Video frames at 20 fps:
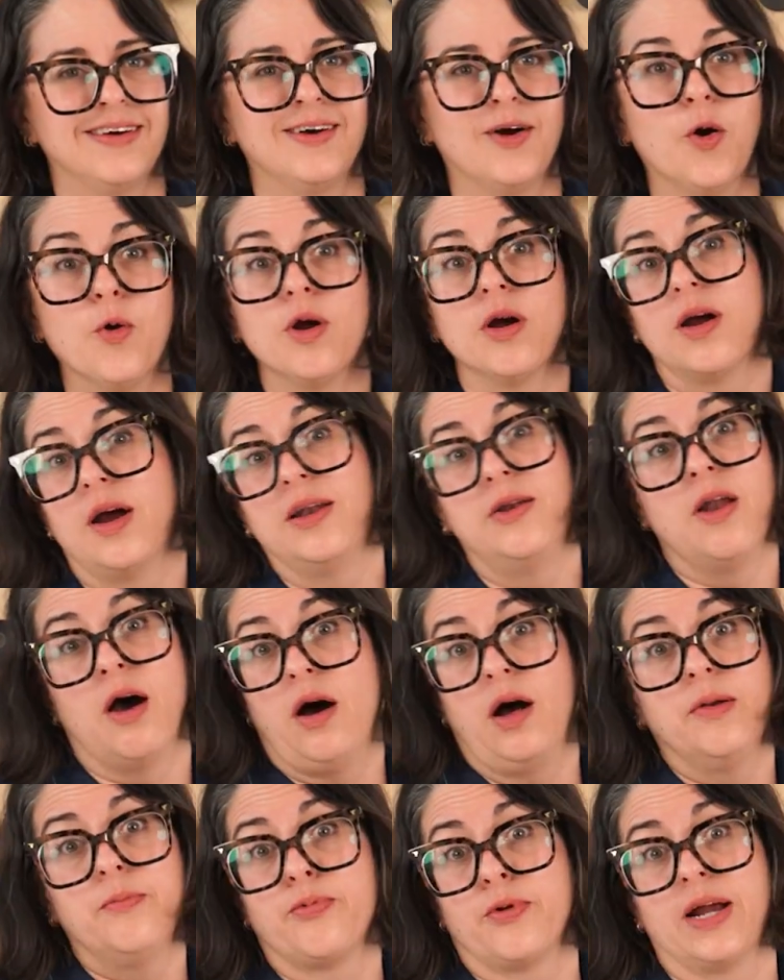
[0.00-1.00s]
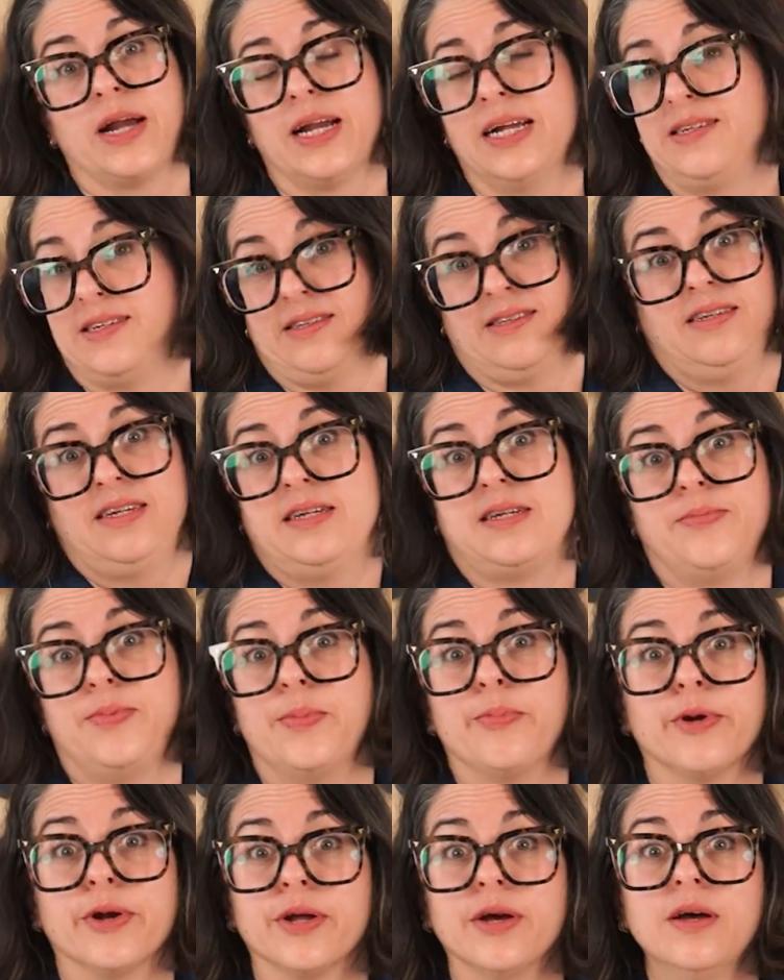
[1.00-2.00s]
Or a non-brand. It doesn't need to be
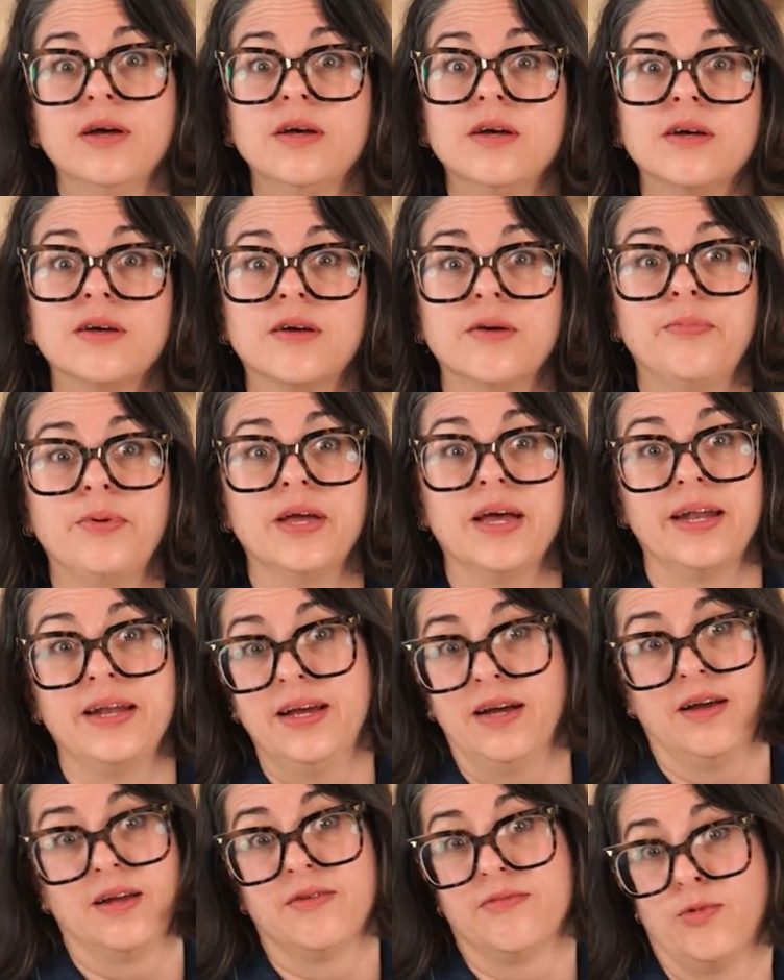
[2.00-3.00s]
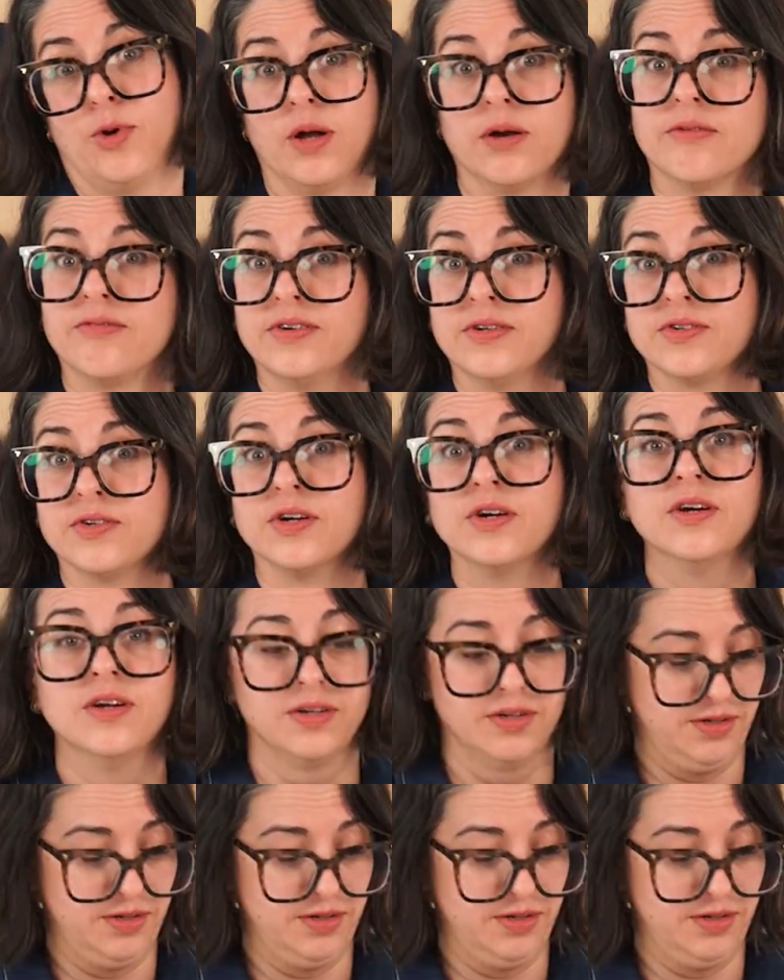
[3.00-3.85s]
Brita. It could be any kind of water filter.